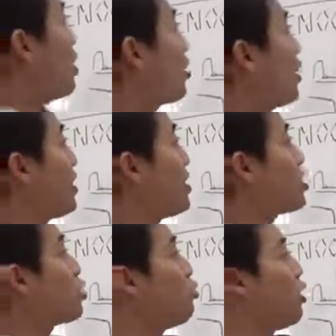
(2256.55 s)
we agree
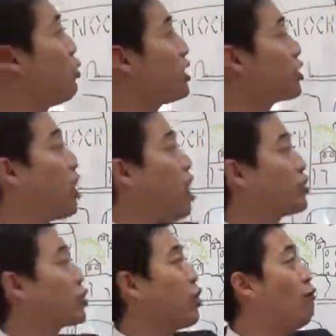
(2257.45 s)
this is what we
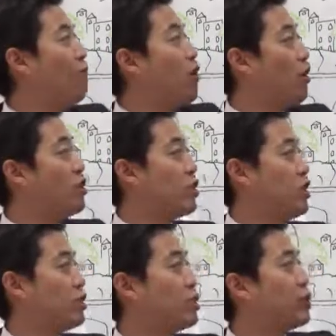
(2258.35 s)
saw so far in
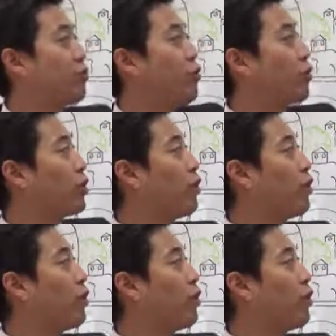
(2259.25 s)
Genesis 4,